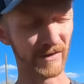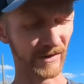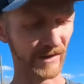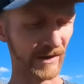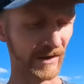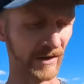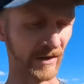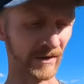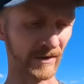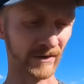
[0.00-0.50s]

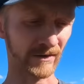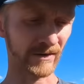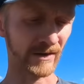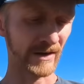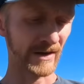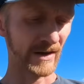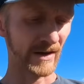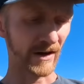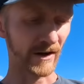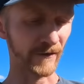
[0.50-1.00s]
And
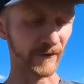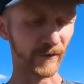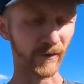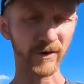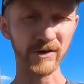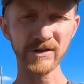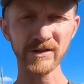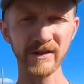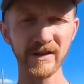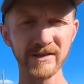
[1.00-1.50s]

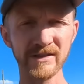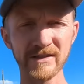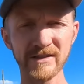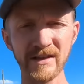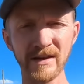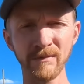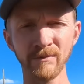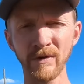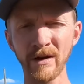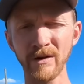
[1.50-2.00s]
unfortunately, that's the
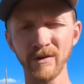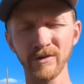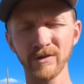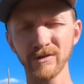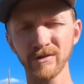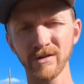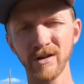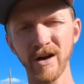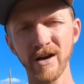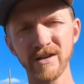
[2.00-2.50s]
same way with
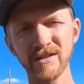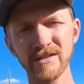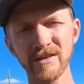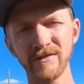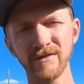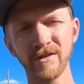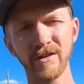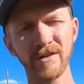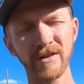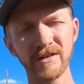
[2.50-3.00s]
trucks,
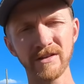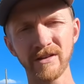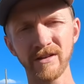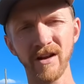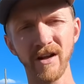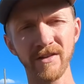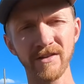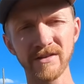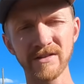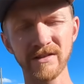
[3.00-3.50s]
even though they did
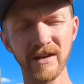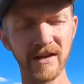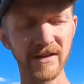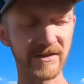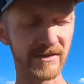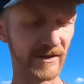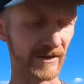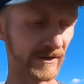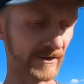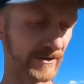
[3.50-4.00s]
all this testing.